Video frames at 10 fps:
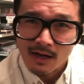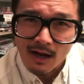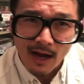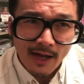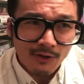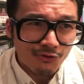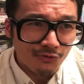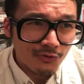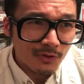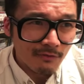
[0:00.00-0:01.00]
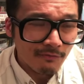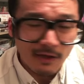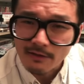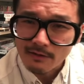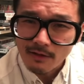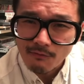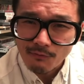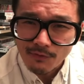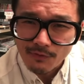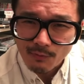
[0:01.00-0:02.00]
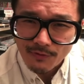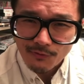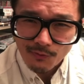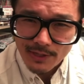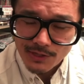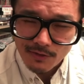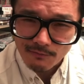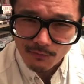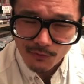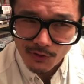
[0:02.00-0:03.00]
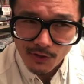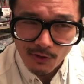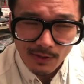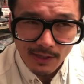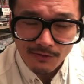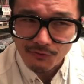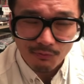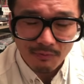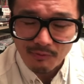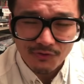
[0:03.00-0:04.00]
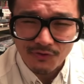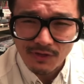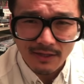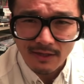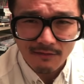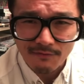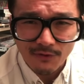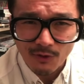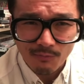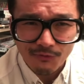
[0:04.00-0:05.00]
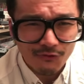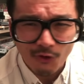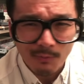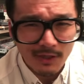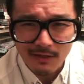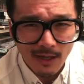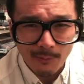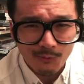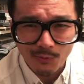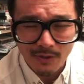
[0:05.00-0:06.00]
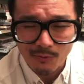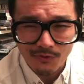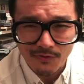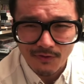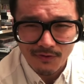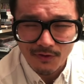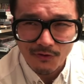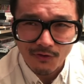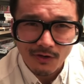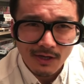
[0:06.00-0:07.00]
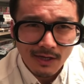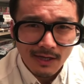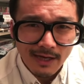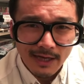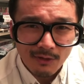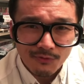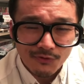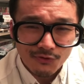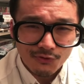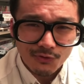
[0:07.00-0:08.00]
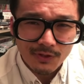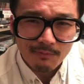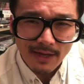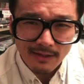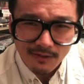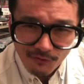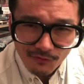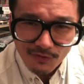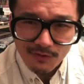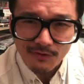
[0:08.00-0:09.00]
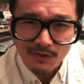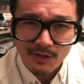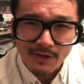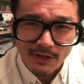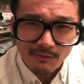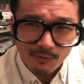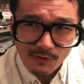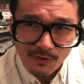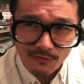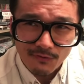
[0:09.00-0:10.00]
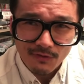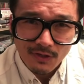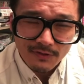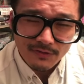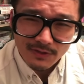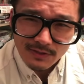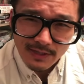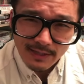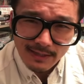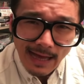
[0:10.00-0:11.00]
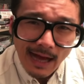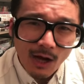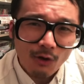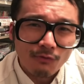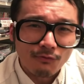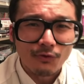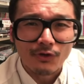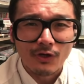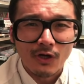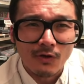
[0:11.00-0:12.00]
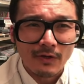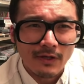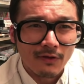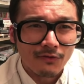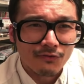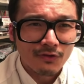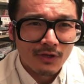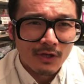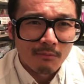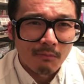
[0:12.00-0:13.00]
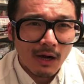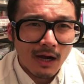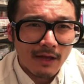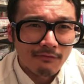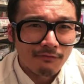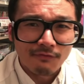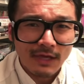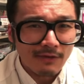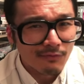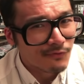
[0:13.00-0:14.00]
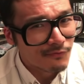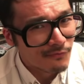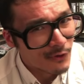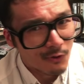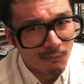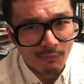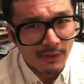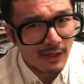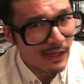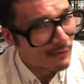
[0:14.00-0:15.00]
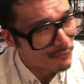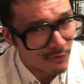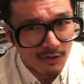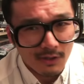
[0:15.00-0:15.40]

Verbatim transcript: I truly fell in love with the restoration of Vertigo, and I just remember seeing that film so many times when it was in the theater, and it was a truly magnificent experience such that now Vertigo is my favorite film ever.